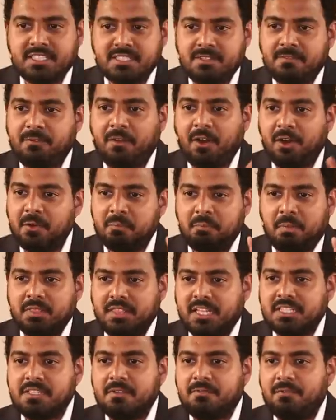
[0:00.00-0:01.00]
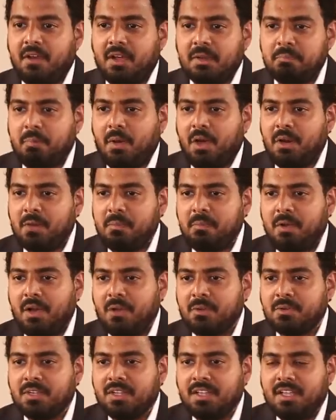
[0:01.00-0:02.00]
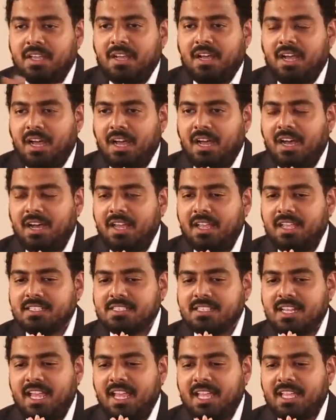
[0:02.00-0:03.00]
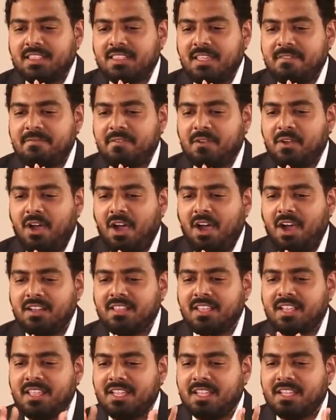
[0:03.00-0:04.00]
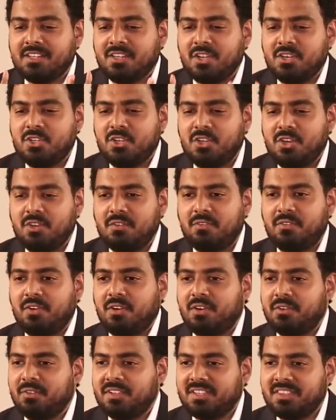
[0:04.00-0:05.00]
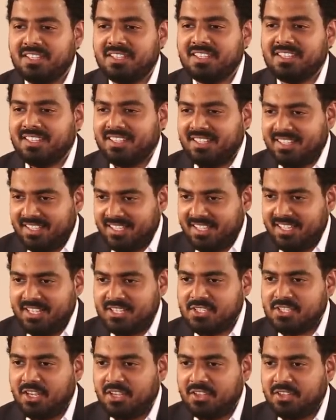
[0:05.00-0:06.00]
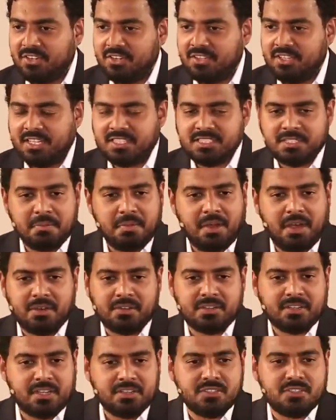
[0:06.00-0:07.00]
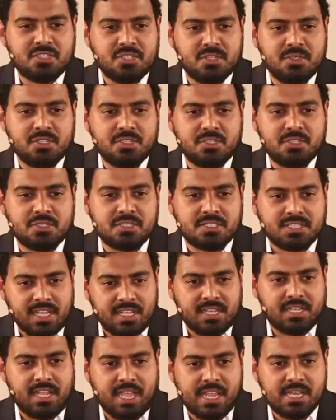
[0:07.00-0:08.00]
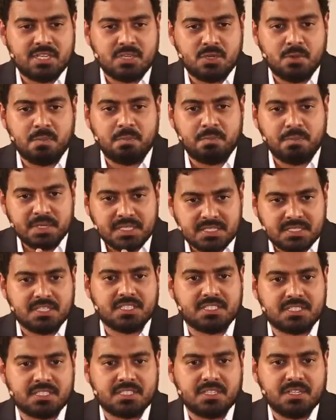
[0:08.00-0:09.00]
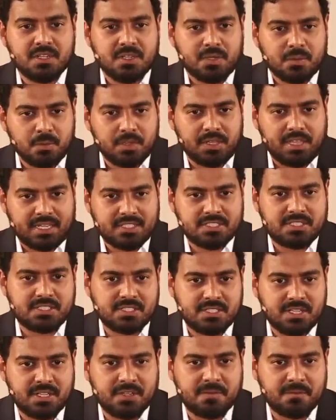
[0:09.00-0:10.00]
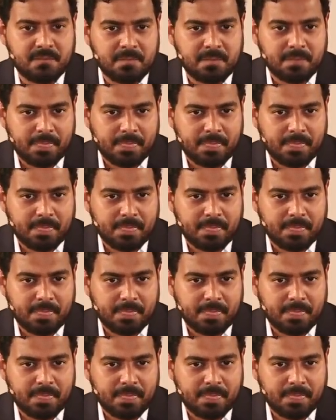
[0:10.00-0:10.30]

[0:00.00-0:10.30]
that's the far part about... it's like they forgot that they can continue to flirt with each other. That's about continuing to sell and do business with existing